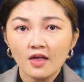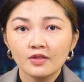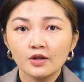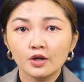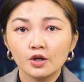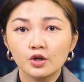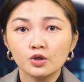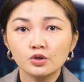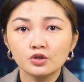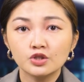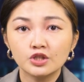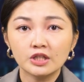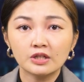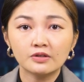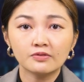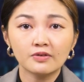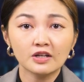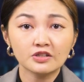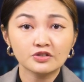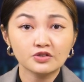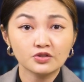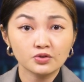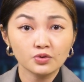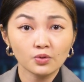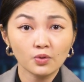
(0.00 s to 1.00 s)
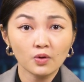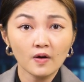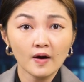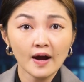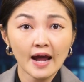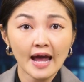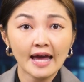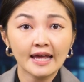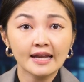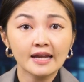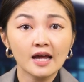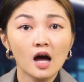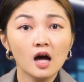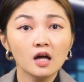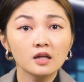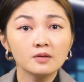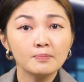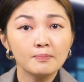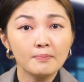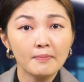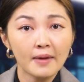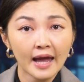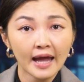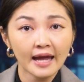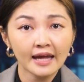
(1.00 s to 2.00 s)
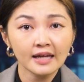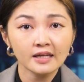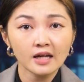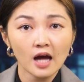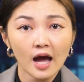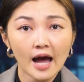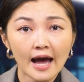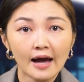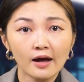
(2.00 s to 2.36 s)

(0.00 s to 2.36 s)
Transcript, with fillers: The Kujira store, an unmanned